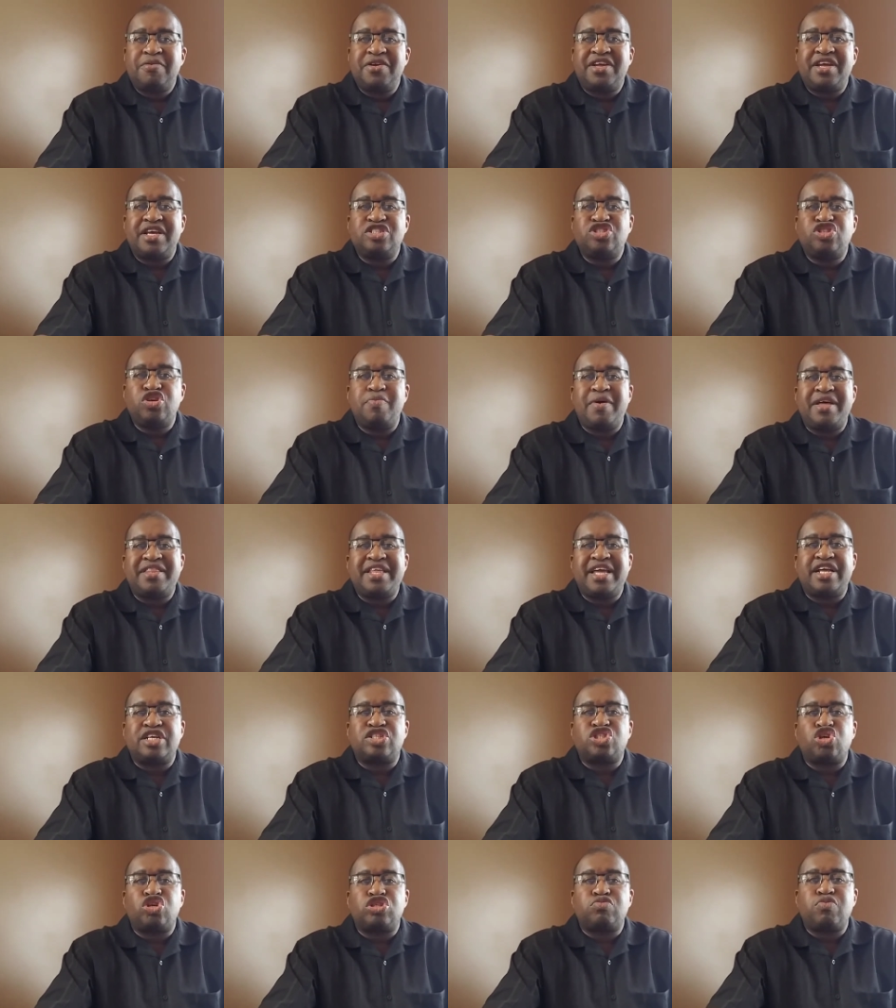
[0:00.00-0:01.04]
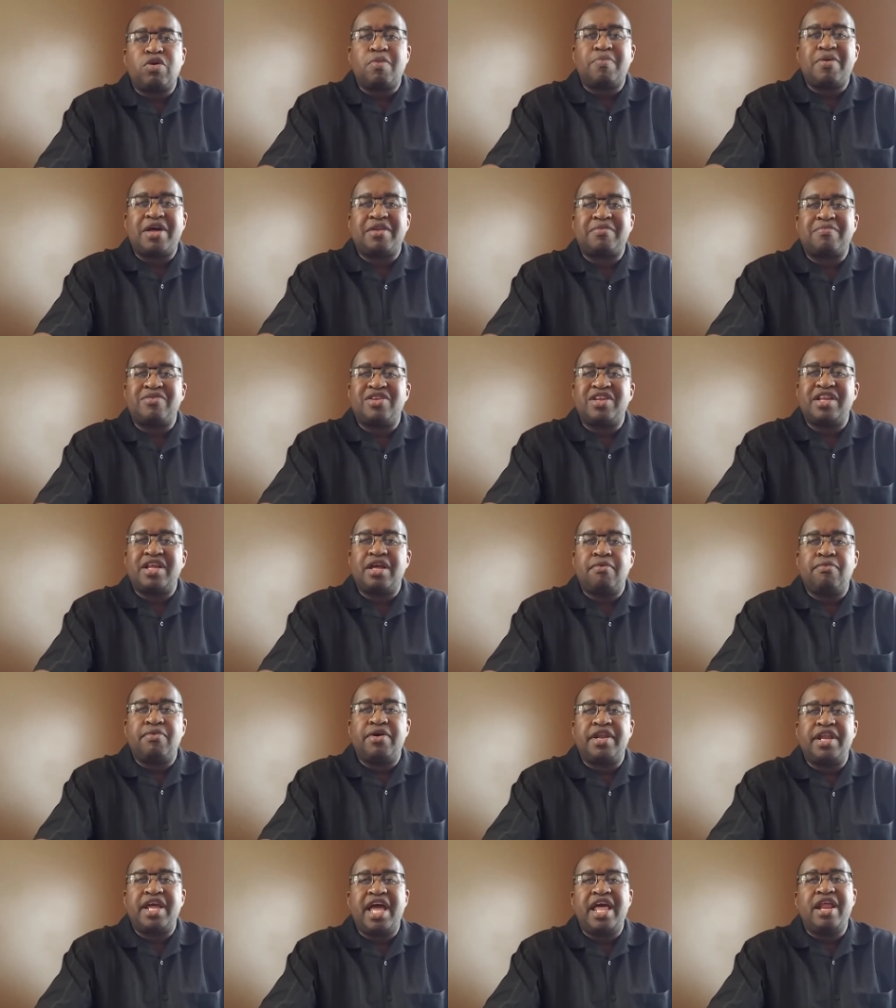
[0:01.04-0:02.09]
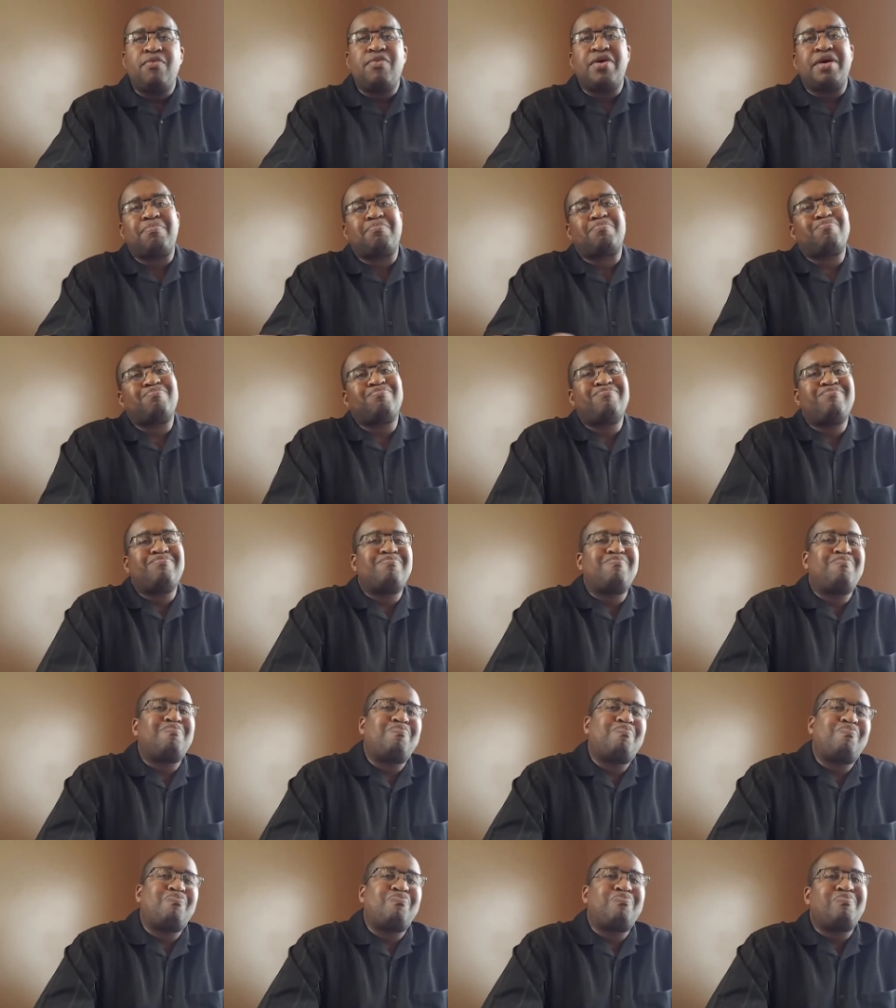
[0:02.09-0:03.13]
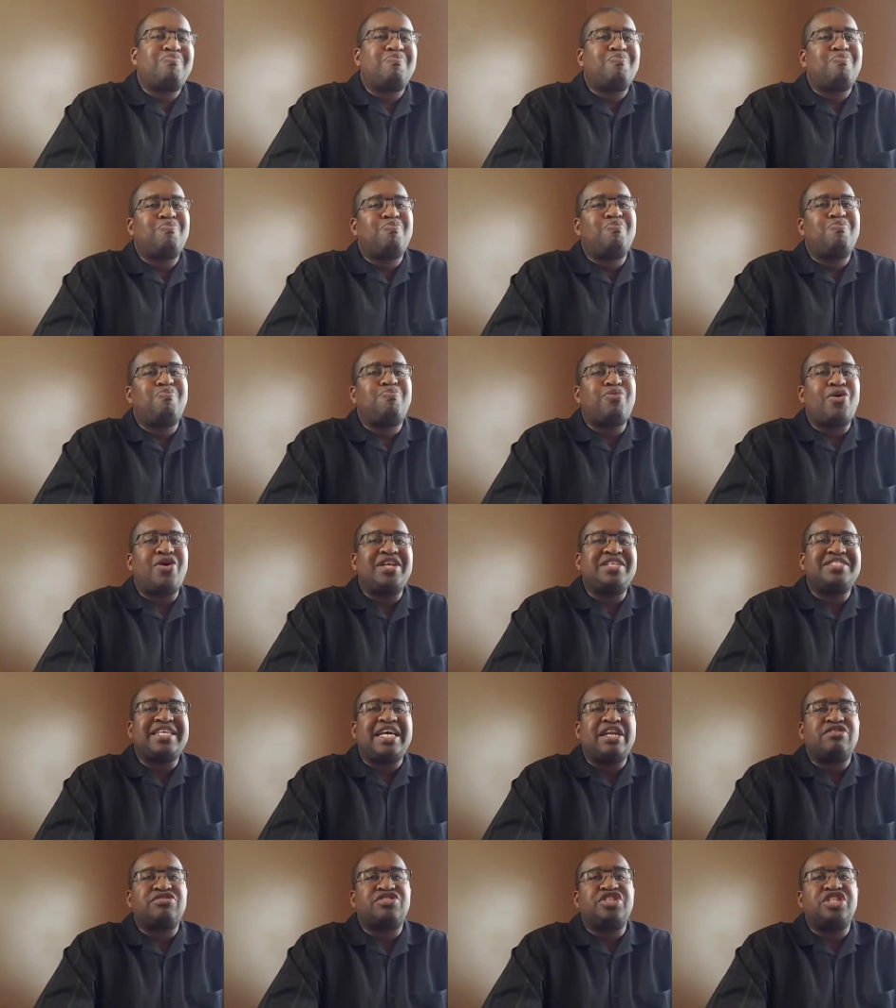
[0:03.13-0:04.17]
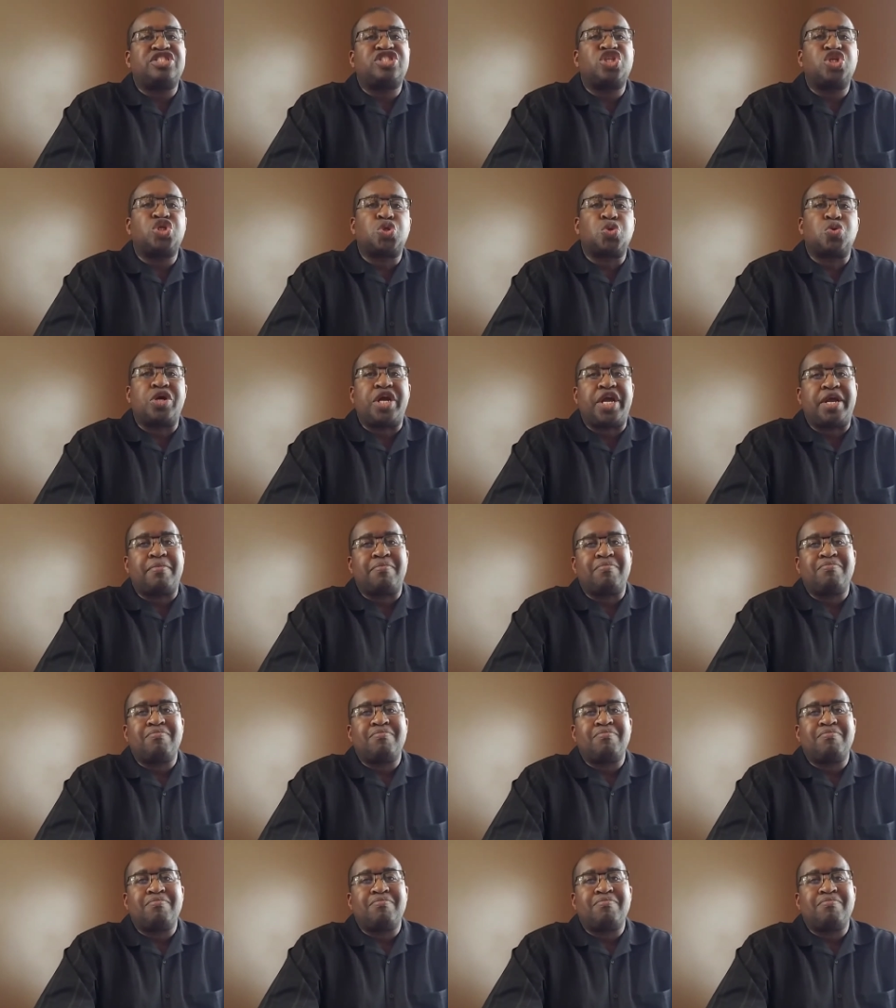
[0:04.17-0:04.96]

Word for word: because you might think you're so smart about anyone. Anyone, Bernie Sanders disagree.